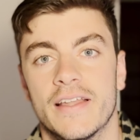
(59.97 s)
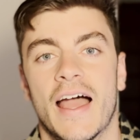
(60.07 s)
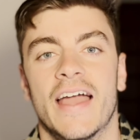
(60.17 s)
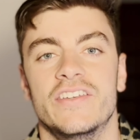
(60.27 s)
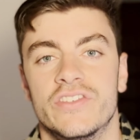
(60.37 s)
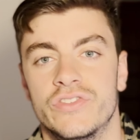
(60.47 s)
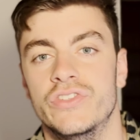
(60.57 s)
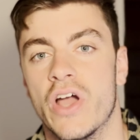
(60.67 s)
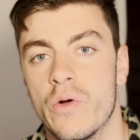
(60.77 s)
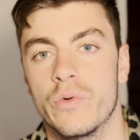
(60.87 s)
I just
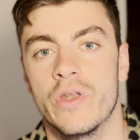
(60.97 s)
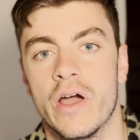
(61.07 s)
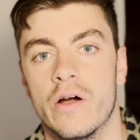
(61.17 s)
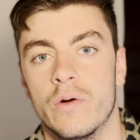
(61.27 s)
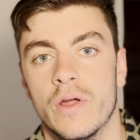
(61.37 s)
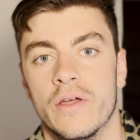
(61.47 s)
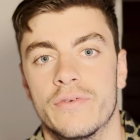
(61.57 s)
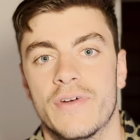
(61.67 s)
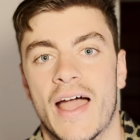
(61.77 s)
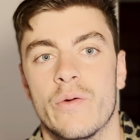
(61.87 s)
don't know
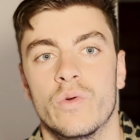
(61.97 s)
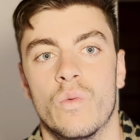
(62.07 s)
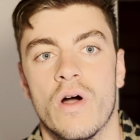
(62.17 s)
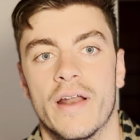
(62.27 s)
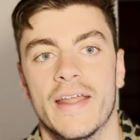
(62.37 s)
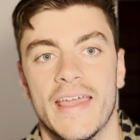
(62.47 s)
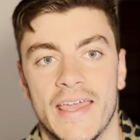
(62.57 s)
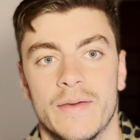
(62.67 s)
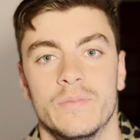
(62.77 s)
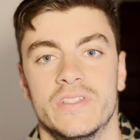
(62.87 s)
if I would want
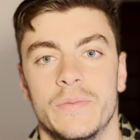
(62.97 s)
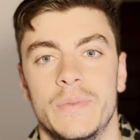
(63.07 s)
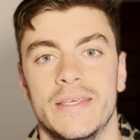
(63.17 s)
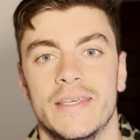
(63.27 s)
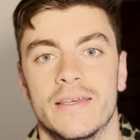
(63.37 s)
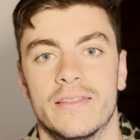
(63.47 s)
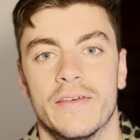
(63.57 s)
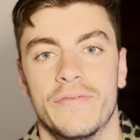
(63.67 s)
him to be the